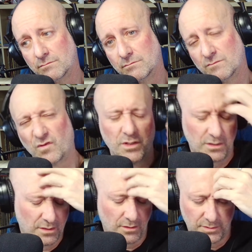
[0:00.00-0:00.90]
40,
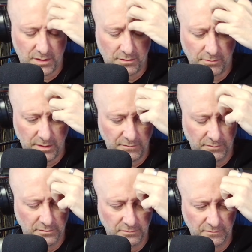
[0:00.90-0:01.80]
no, I was untreated
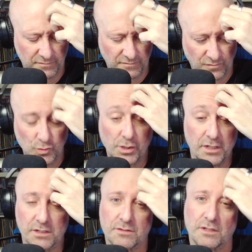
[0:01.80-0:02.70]
for 40 years, I